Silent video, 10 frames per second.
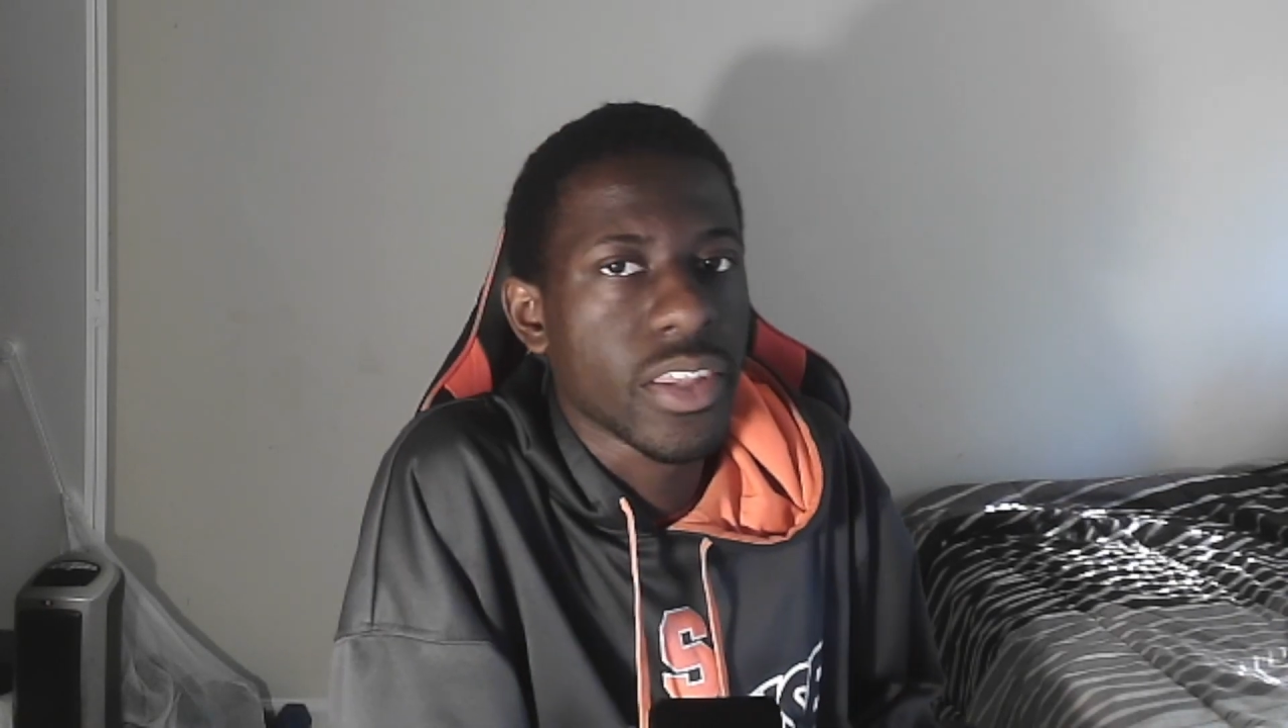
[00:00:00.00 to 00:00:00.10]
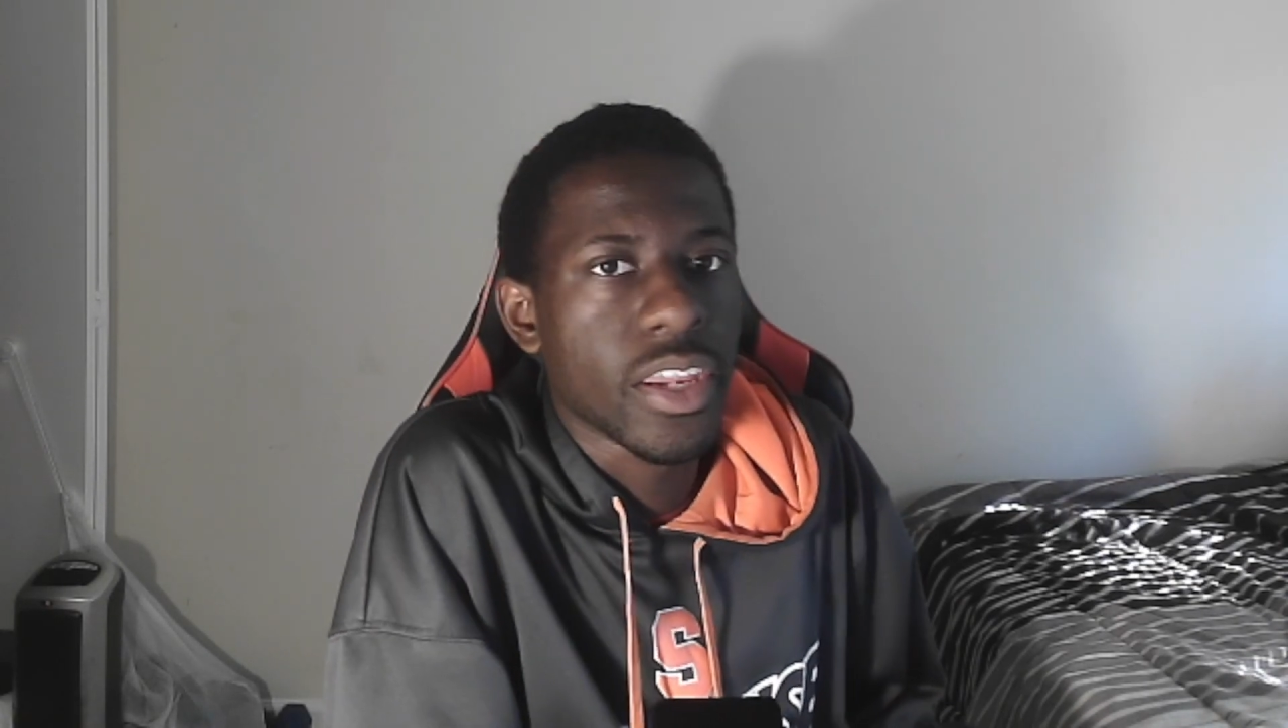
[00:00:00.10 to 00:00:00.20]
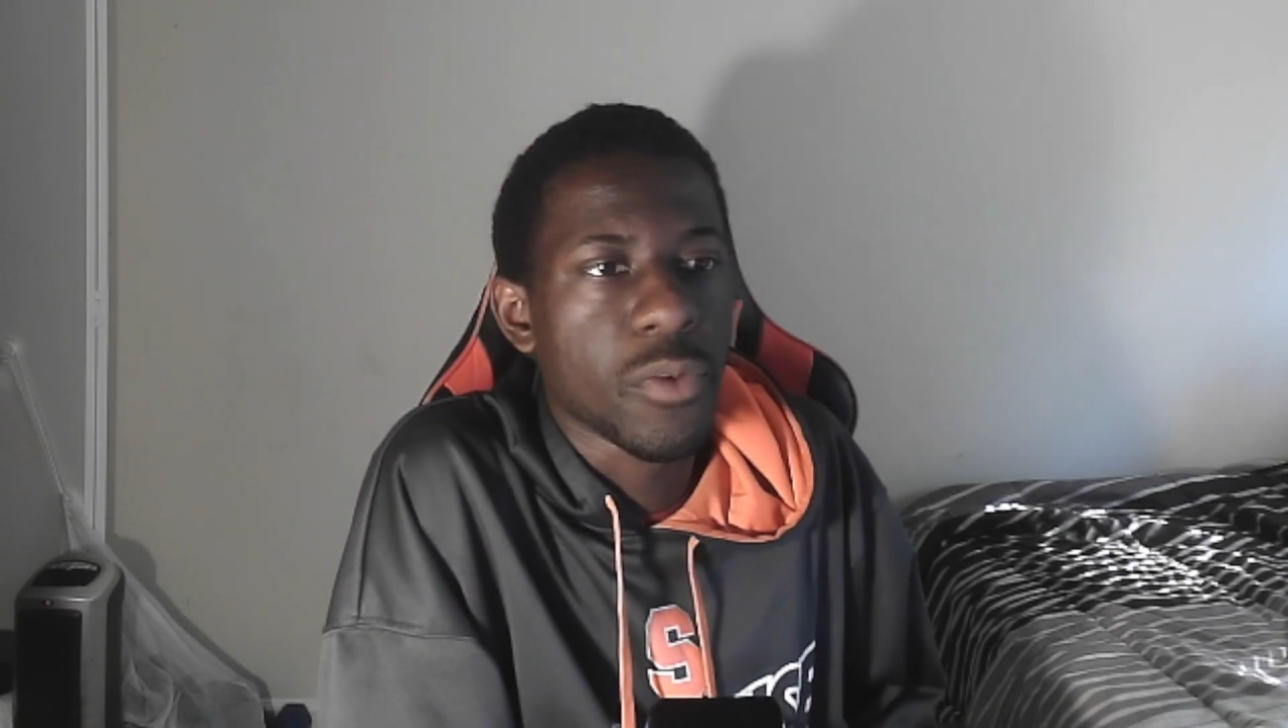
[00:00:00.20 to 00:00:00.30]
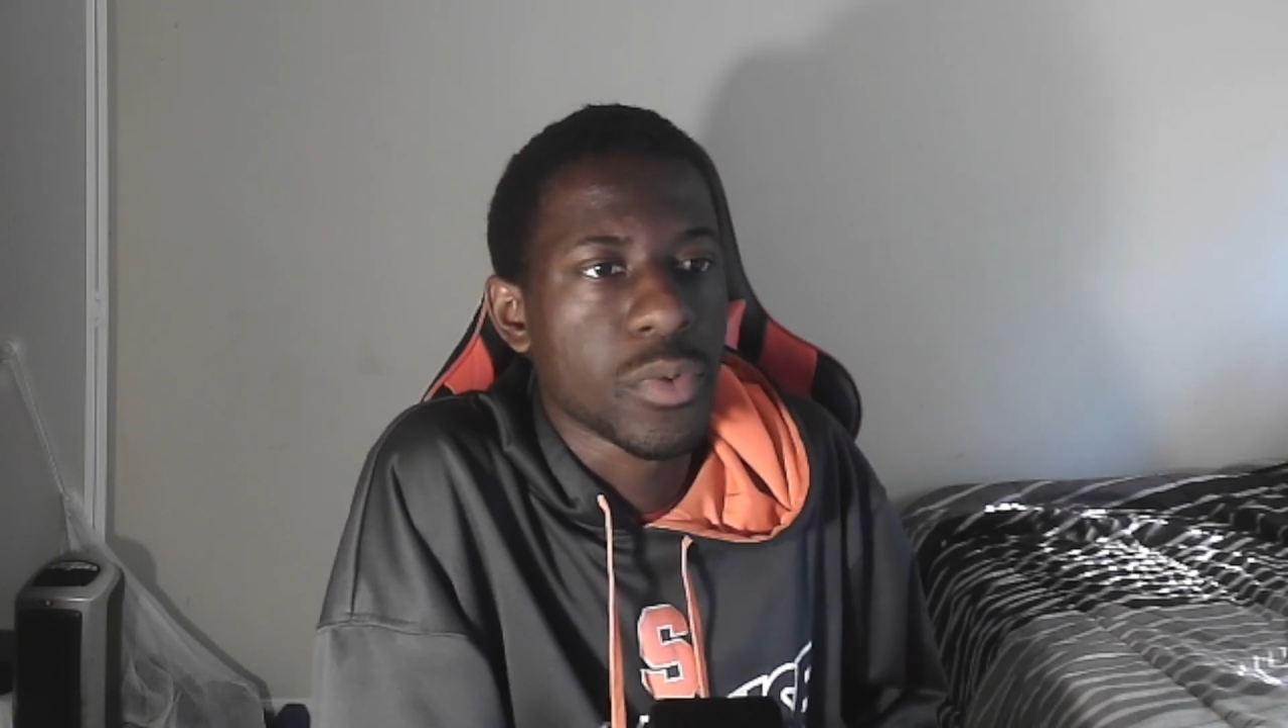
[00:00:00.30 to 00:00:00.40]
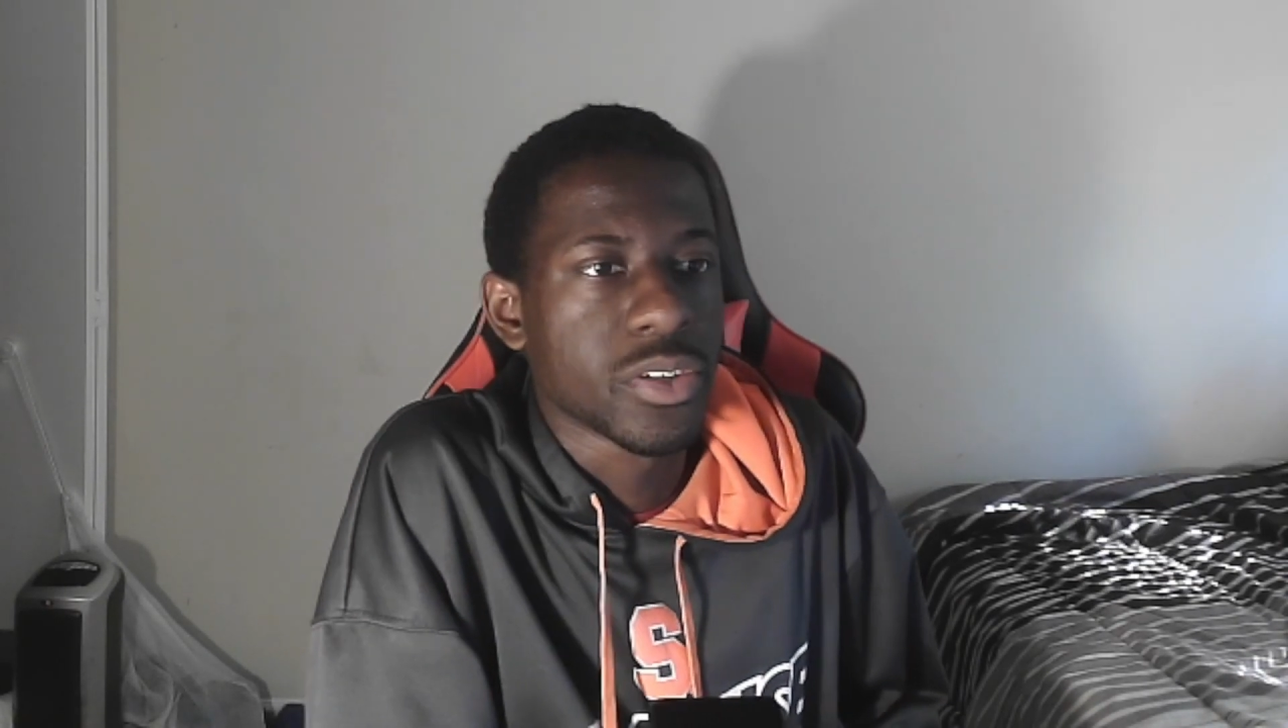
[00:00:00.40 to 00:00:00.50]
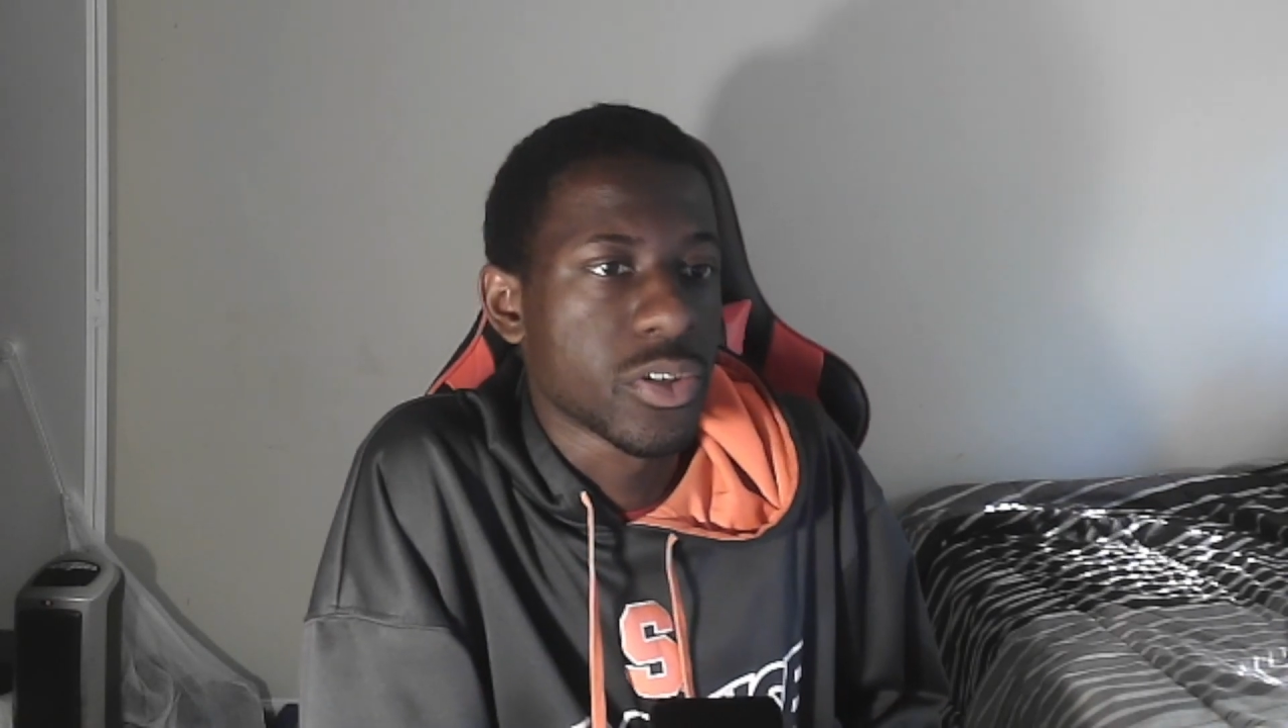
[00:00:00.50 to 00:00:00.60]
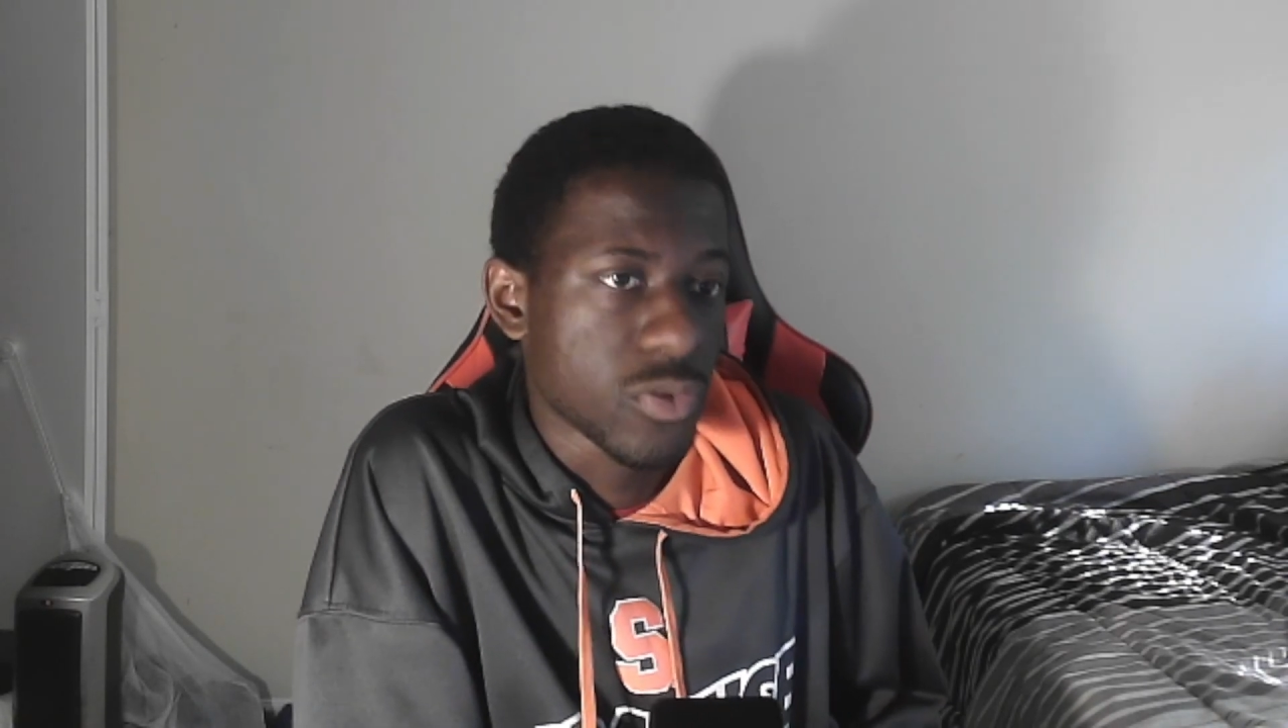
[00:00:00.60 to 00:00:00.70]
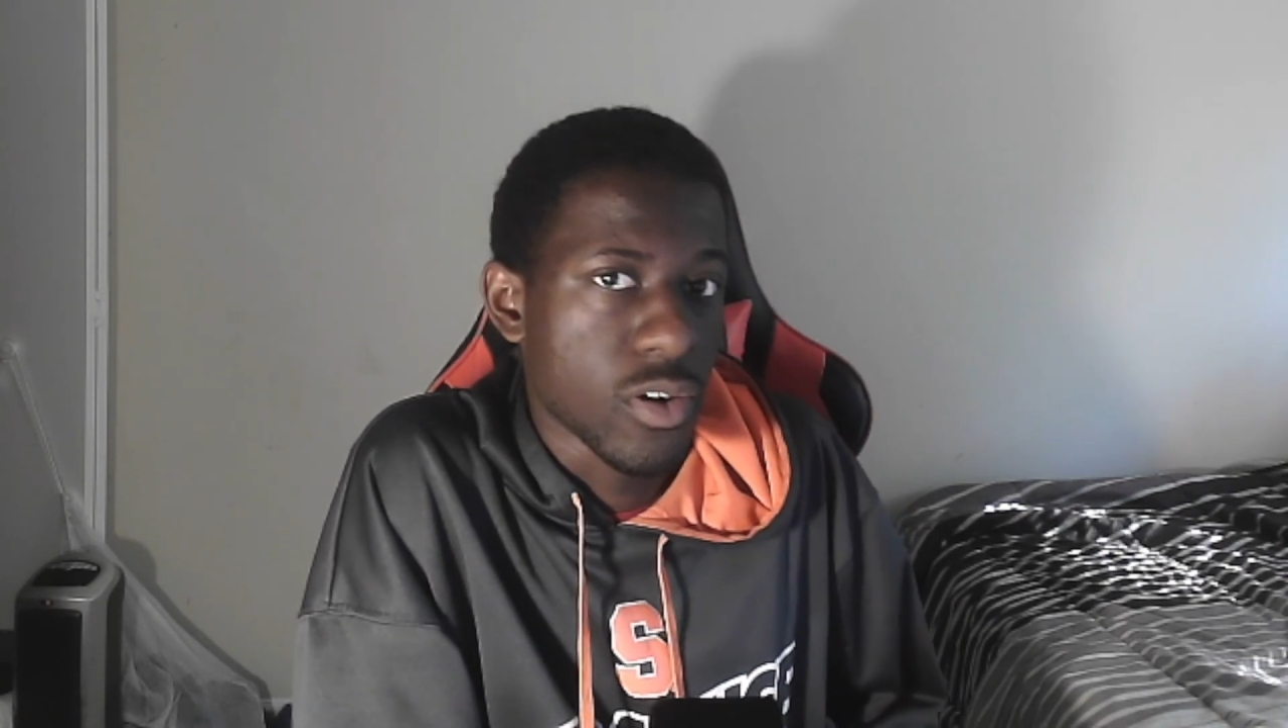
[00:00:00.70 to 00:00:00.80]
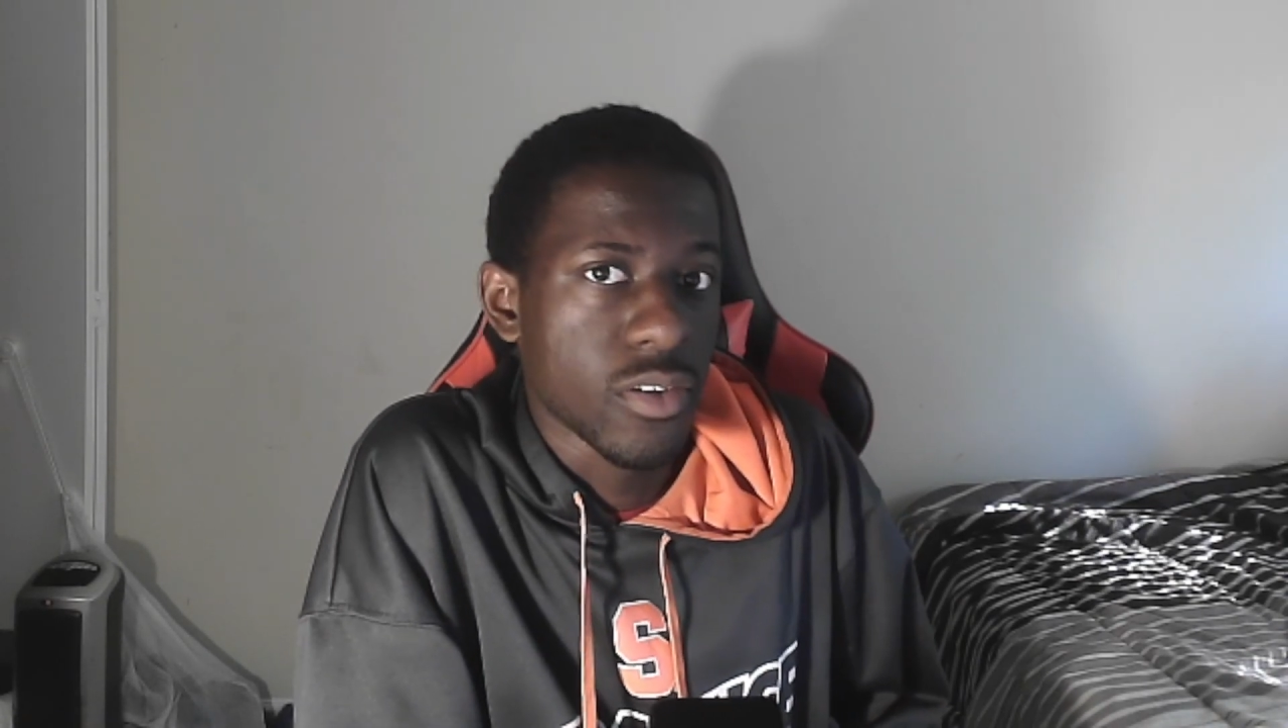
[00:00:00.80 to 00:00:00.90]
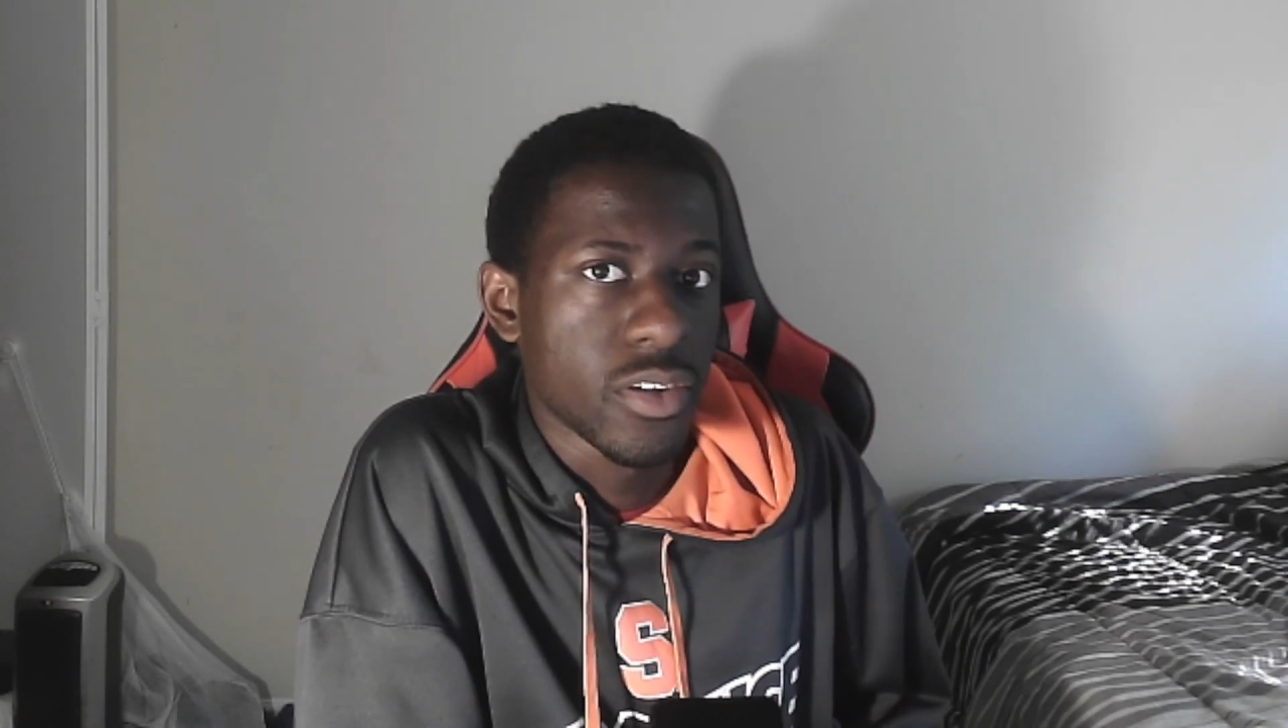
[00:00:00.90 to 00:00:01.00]
I wanted to
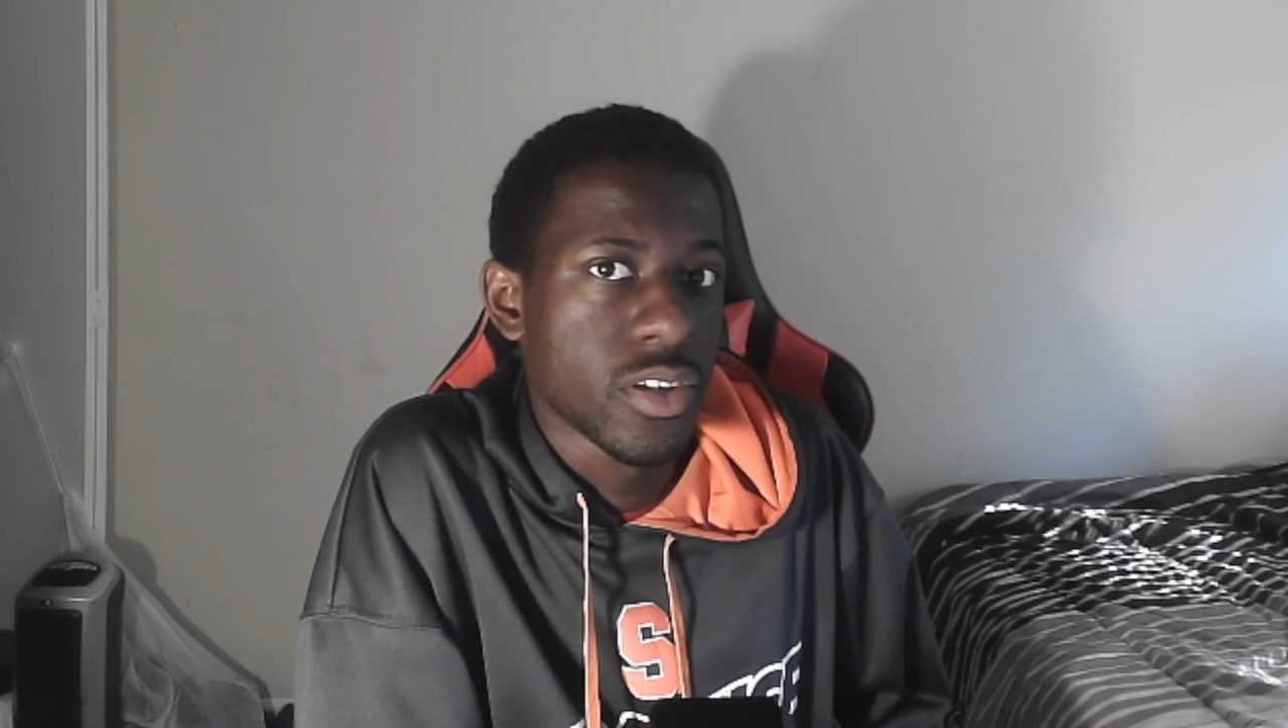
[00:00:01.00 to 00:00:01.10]
draw.